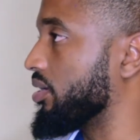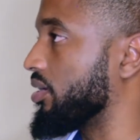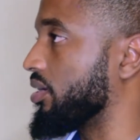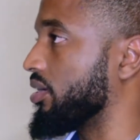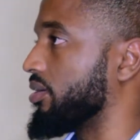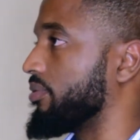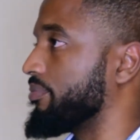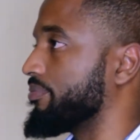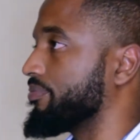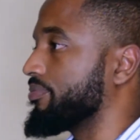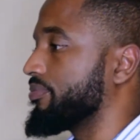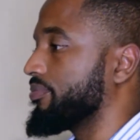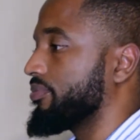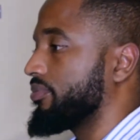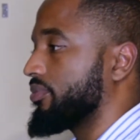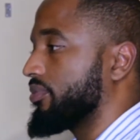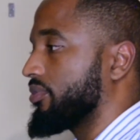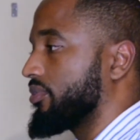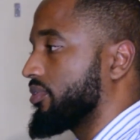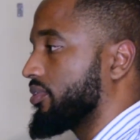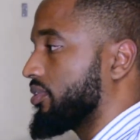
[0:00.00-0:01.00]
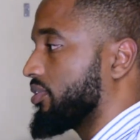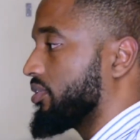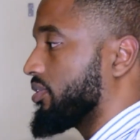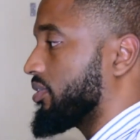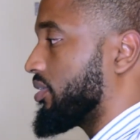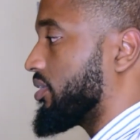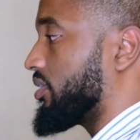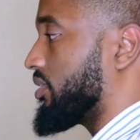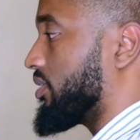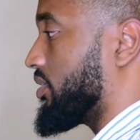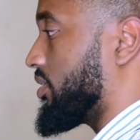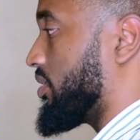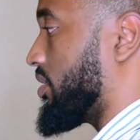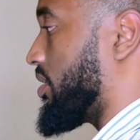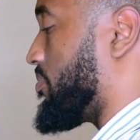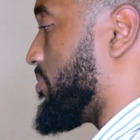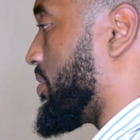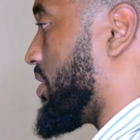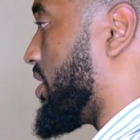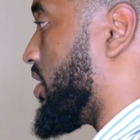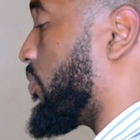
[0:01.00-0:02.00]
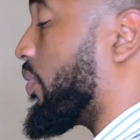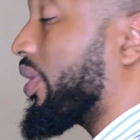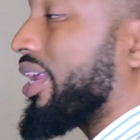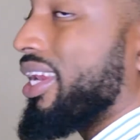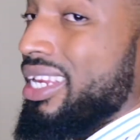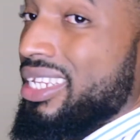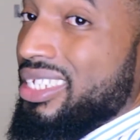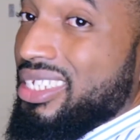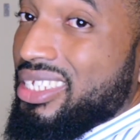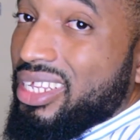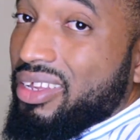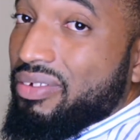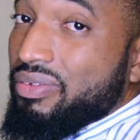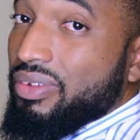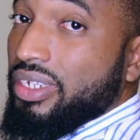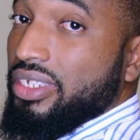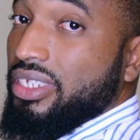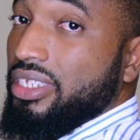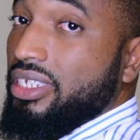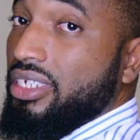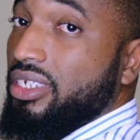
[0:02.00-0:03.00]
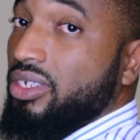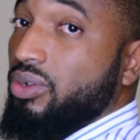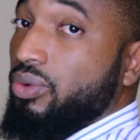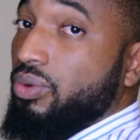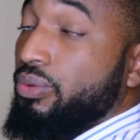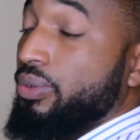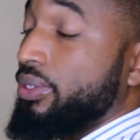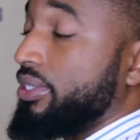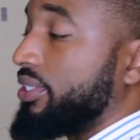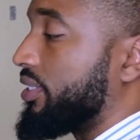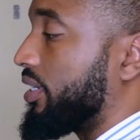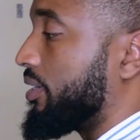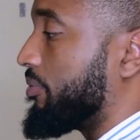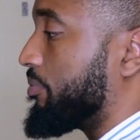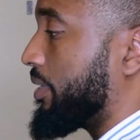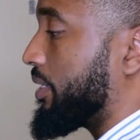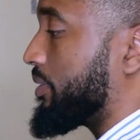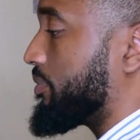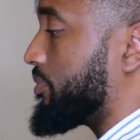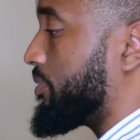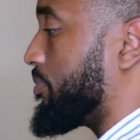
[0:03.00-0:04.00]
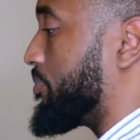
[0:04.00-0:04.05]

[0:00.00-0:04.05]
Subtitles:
I made a quick list of just the recent past